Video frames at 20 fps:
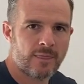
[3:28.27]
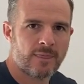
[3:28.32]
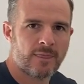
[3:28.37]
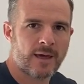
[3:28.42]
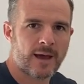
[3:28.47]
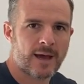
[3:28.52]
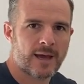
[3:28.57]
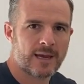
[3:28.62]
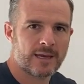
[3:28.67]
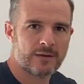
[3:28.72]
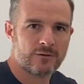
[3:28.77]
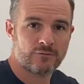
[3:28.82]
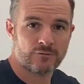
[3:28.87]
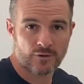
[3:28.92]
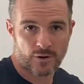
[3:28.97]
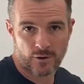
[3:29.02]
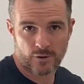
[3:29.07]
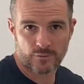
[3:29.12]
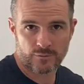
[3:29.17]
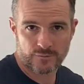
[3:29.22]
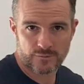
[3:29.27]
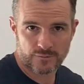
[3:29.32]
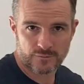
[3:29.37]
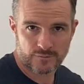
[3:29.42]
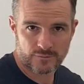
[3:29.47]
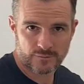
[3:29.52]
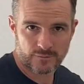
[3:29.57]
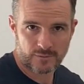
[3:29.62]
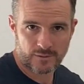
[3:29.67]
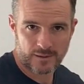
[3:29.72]
they don't
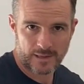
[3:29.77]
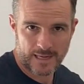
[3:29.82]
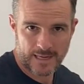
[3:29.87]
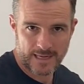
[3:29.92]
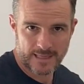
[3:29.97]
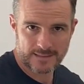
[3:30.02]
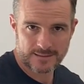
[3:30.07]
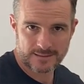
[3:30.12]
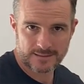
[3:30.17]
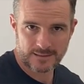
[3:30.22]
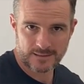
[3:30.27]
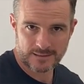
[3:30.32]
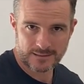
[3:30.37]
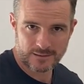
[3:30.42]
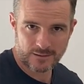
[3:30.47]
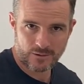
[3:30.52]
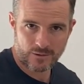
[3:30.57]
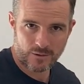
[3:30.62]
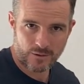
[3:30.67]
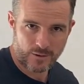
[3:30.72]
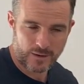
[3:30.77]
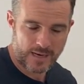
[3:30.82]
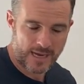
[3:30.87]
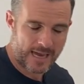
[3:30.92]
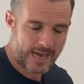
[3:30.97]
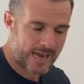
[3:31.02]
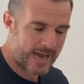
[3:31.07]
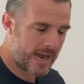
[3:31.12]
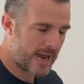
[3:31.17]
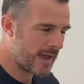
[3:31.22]
last as long.
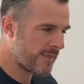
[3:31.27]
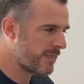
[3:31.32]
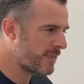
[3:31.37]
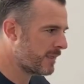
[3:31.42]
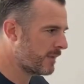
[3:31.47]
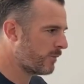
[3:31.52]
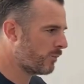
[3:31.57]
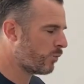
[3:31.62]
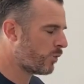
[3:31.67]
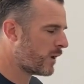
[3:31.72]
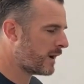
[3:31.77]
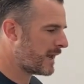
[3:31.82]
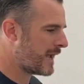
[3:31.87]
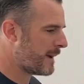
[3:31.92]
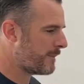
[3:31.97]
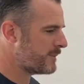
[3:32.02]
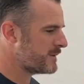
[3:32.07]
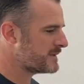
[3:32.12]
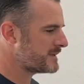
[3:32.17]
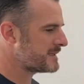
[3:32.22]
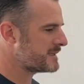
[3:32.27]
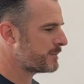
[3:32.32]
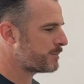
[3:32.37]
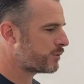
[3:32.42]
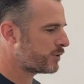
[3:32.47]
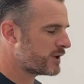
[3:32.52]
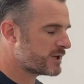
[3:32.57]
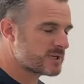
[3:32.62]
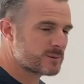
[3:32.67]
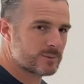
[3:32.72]
And what happens is the
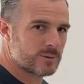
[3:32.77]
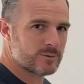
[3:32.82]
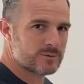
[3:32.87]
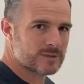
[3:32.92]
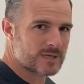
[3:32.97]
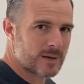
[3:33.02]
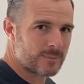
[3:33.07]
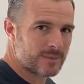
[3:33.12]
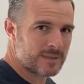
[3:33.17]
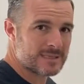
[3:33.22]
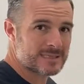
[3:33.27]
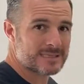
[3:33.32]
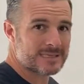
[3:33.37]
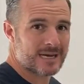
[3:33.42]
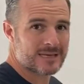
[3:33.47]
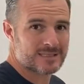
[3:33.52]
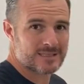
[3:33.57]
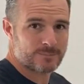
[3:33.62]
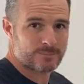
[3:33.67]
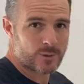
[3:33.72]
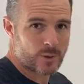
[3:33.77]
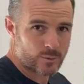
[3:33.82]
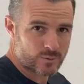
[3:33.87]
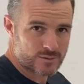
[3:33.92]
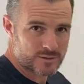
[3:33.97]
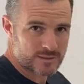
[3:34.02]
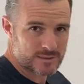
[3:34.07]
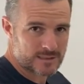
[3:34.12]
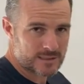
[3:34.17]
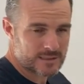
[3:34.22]
pressure builds up and then starts to
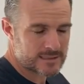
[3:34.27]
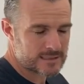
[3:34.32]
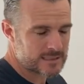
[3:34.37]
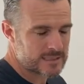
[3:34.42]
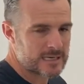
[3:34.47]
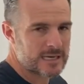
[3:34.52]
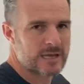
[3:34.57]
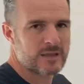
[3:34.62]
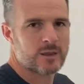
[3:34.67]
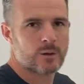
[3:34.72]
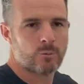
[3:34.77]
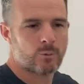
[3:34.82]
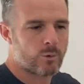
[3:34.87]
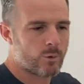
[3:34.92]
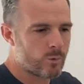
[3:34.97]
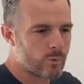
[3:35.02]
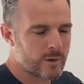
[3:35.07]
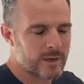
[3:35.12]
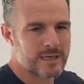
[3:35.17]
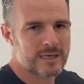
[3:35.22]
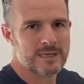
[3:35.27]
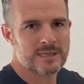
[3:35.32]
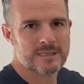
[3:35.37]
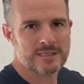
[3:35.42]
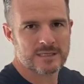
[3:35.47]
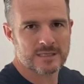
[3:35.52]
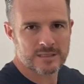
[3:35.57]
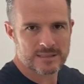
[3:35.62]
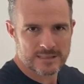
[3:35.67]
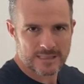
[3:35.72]
bulge the disc. The wall
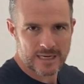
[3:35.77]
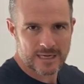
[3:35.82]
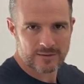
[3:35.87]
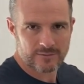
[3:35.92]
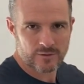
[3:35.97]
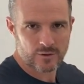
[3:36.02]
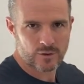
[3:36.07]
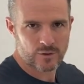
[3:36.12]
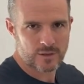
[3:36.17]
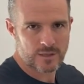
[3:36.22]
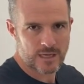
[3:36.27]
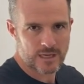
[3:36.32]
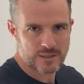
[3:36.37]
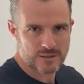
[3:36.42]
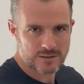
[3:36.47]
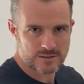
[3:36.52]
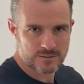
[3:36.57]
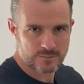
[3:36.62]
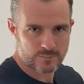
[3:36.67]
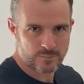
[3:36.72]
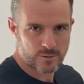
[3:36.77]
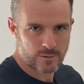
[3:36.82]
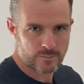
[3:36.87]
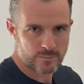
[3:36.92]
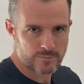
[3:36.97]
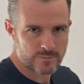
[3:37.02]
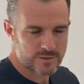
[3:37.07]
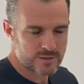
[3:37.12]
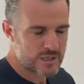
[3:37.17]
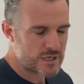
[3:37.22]
weakens and you start having herniations and
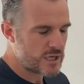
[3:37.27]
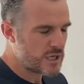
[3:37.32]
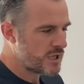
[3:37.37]
problems.